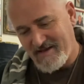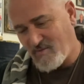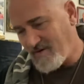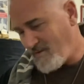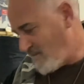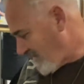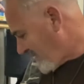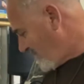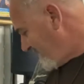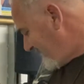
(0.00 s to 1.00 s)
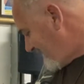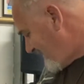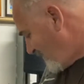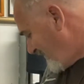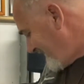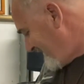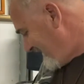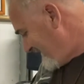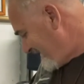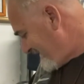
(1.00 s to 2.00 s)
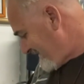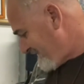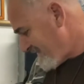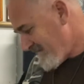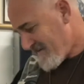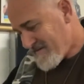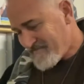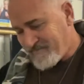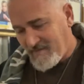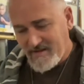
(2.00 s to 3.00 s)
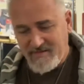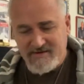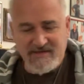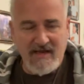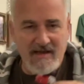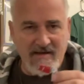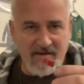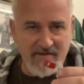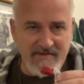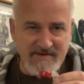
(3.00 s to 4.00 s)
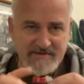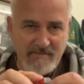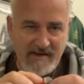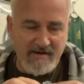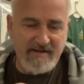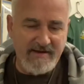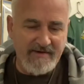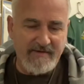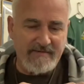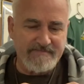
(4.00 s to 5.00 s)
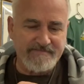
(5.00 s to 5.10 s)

will work when needed. This model here,